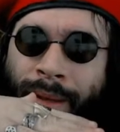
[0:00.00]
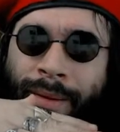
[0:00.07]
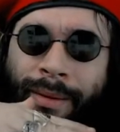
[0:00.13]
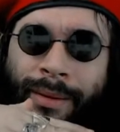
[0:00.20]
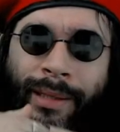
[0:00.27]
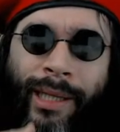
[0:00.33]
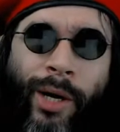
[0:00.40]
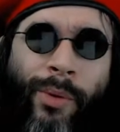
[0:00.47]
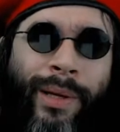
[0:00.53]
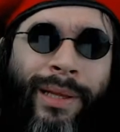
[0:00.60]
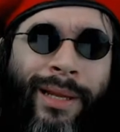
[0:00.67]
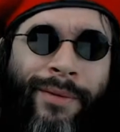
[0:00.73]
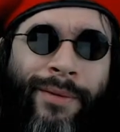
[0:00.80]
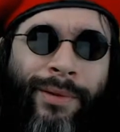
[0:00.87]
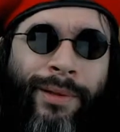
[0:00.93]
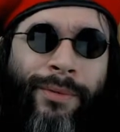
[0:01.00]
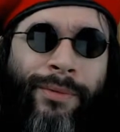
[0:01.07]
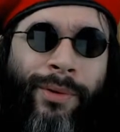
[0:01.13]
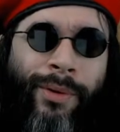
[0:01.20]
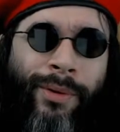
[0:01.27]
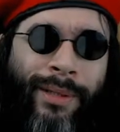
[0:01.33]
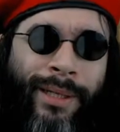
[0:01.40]
lower level of
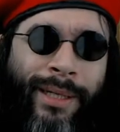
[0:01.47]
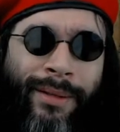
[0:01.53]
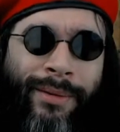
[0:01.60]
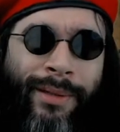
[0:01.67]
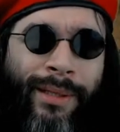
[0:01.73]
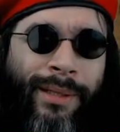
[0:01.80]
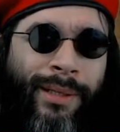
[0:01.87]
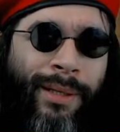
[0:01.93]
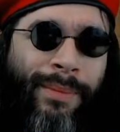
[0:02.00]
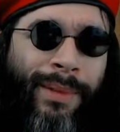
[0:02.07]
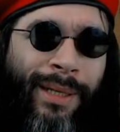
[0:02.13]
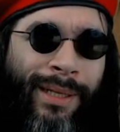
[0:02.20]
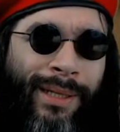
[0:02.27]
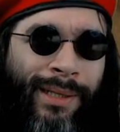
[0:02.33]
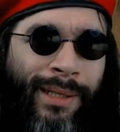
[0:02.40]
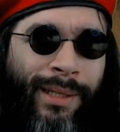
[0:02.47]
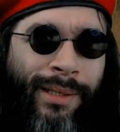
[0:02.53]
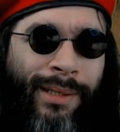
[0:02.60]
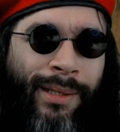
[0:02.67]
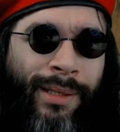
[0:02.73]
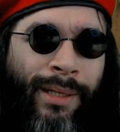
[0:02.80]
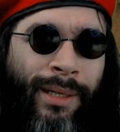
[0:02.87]
lockdown in some
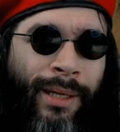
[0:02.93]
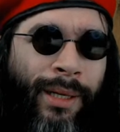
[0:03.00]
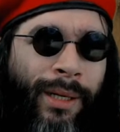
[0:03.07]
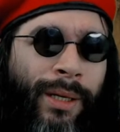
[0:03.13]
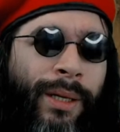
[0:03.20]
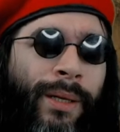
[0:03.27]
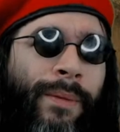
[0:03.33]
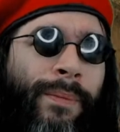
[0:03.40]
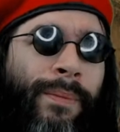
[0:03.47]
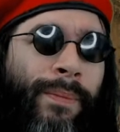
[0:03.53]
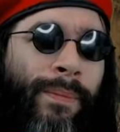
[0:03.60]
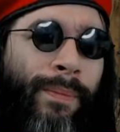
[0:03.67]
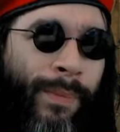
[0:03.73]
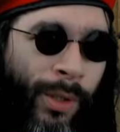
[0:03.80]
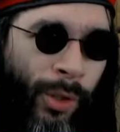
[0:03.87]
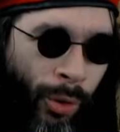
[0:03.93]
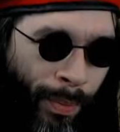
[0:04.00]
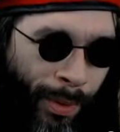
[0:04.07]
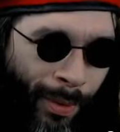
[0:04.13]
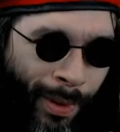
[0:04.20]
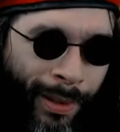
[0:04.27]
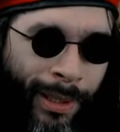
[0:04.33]
cases. You should be
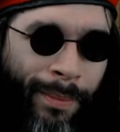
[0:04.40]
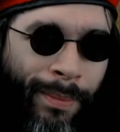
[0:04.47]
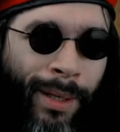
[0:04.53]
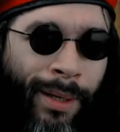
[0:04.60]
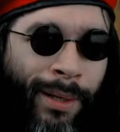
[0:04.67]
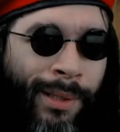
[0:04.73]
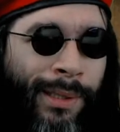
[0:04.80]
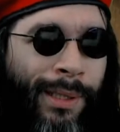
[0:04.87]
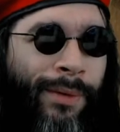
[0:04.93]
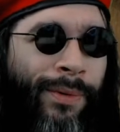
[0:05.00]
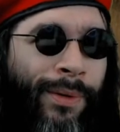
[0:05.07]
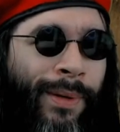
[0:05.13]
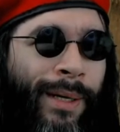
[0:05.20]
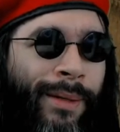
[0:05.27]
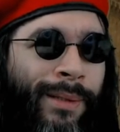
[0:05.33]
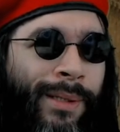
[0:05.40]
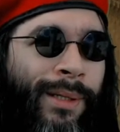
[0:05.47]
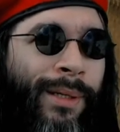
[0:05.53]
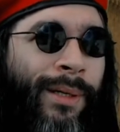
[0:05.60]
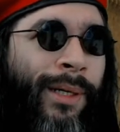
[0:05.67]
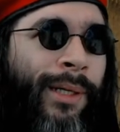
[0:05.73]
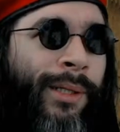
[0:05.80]
wearing a mask if you're
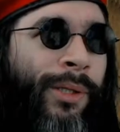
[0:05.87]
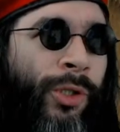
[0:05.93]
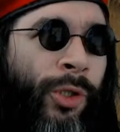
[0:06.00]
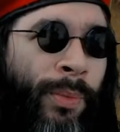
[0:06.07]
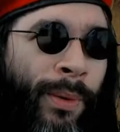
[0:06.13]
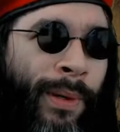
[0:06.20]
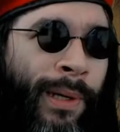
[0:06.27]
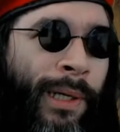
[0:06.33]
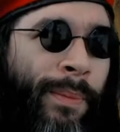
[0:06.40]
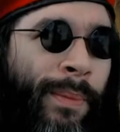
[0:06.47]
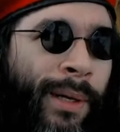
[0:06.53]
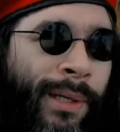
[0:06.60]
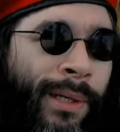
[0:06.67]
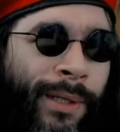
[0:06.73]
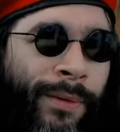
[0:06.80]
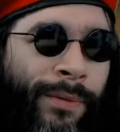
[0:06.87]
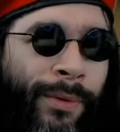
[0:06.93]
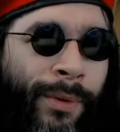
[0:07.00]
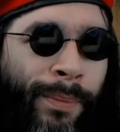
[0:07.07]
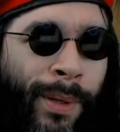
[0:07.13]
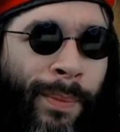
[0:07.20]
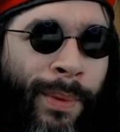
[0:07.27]
outside. You should be wearing a mask if you're on
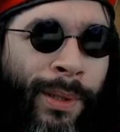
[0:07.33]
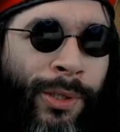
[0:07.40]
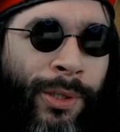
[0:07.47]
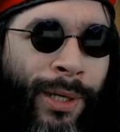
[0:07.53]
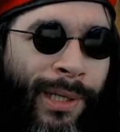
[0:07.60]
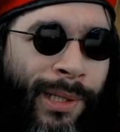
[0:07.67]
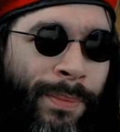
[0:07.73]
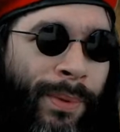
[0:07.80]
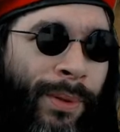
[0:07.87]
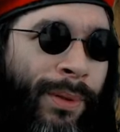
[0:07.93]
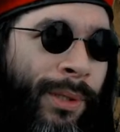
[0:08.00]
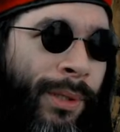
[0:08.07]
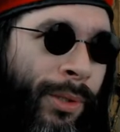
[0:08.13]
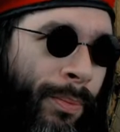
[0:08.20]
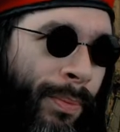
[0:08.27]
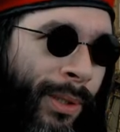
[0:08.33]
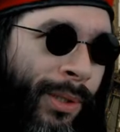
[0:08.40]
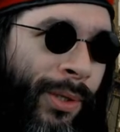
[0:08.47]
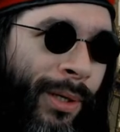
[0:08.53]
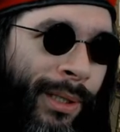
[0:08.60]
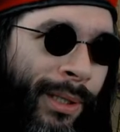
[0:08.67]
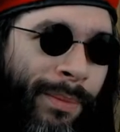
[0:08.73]
public transport. You should be
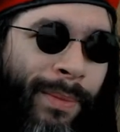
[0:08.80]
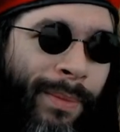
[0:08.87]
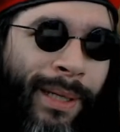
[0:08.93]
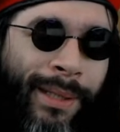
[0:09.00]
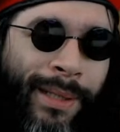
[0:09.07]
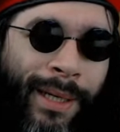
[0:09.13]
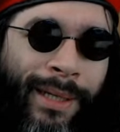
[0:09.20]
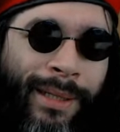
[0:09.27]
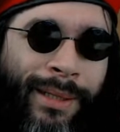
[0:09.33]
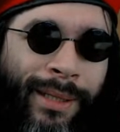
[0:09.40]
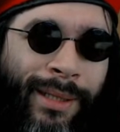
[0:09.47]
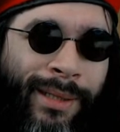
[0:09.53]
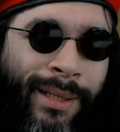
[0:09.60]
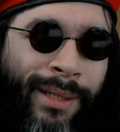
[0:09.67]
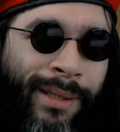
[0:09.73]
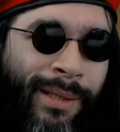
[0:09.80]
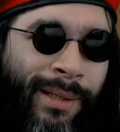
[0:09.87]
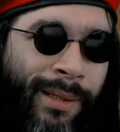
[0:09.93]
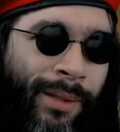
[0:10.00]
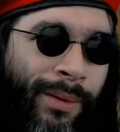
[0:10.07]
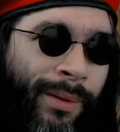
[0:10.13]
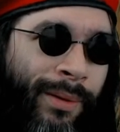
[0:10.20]
trying to maintain distance and
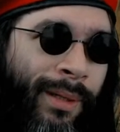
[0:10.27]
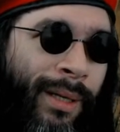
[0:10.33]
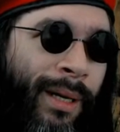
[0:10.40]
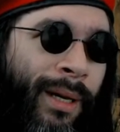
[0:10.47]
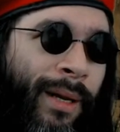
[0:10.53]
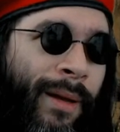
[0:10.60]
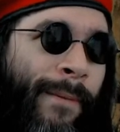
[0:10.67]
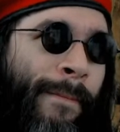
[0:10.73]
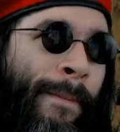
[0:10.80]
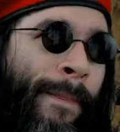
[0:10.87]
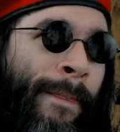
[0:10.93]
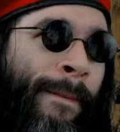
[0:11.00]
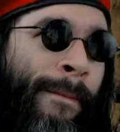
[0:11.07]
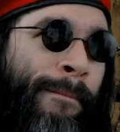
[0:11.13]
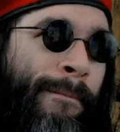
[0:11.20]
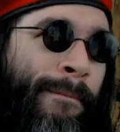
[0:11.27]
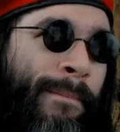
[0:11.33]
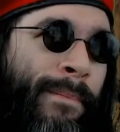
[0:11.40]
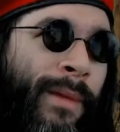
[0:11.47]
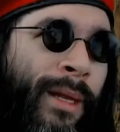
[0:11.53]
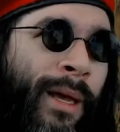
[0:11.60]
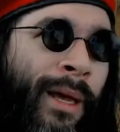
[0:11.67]
so on.
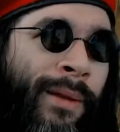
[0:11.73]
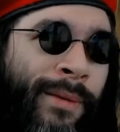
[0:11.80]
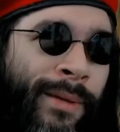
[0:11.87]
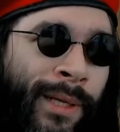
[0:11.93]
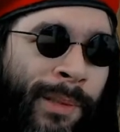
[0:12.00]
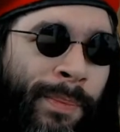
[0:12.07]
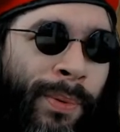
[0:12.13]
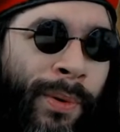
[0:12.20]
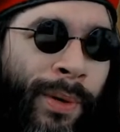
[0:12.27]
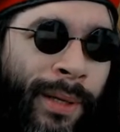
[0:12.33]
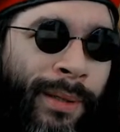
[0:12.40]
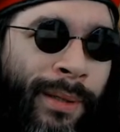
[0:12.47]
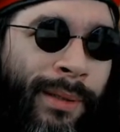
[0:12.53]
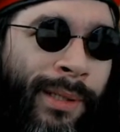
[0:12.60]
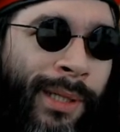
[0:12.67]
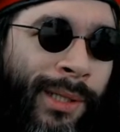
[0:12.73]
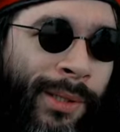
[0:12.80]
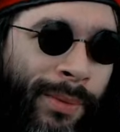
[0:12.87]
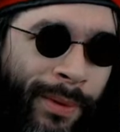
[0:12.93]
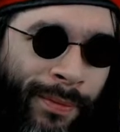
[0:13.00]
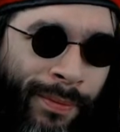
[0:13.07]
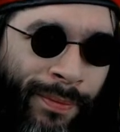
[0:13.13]
At this point, since
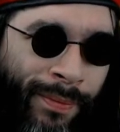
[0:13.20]
we've